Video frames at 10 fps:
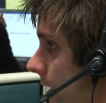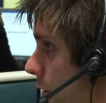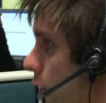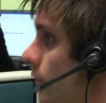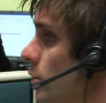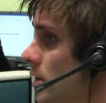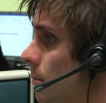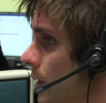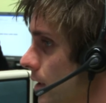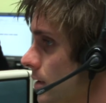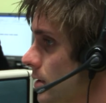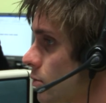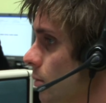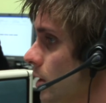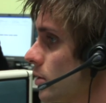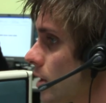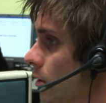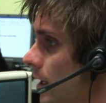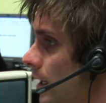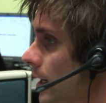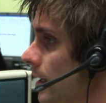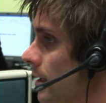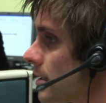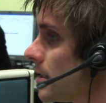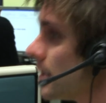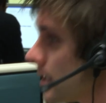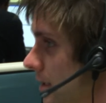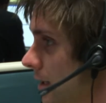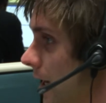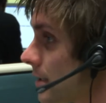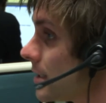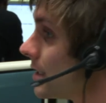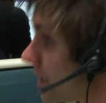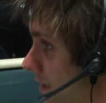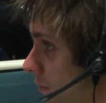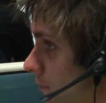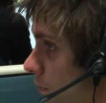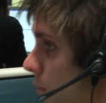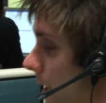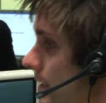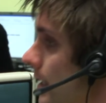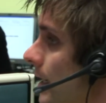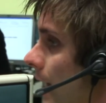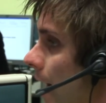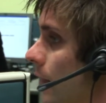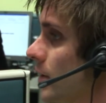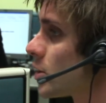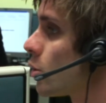Now, your views and opinions will be used only in a uh, statistical format. Uh, this